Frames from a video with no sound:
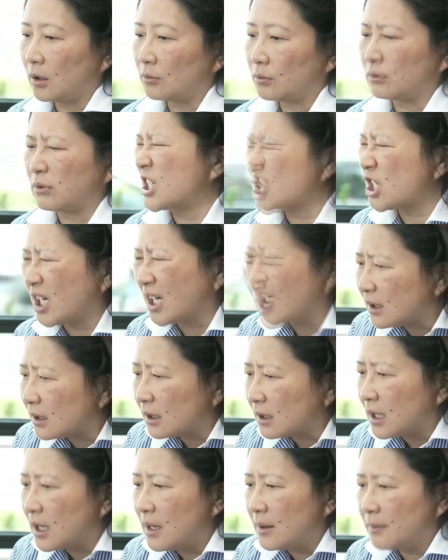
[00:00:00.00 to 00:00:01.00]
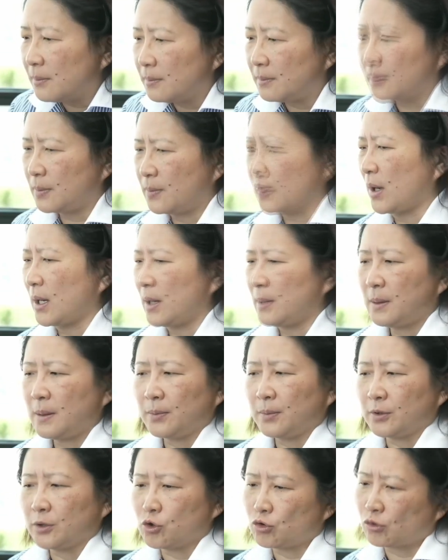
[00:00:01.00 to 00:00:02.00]
rushing the way
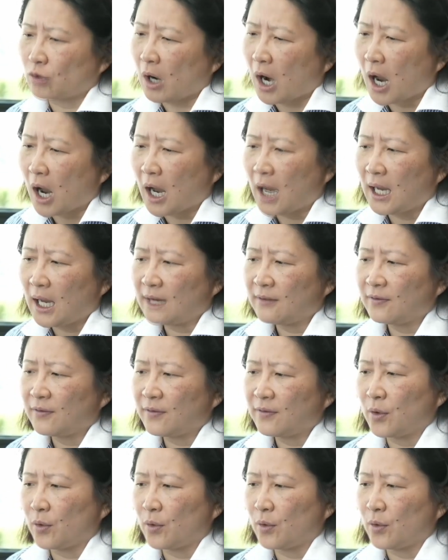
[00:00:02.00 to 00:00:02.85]
people drive,